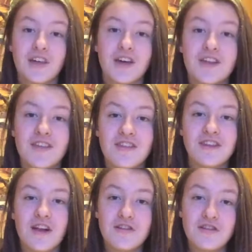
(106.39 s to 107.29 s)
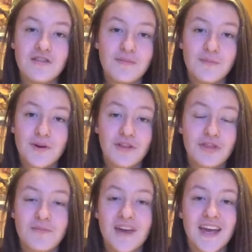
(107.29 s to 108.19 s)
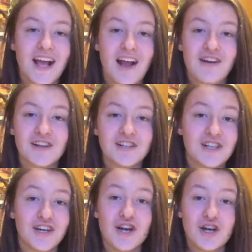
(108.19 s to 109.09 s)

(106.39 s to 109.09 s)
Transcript: because at the start of the book the main character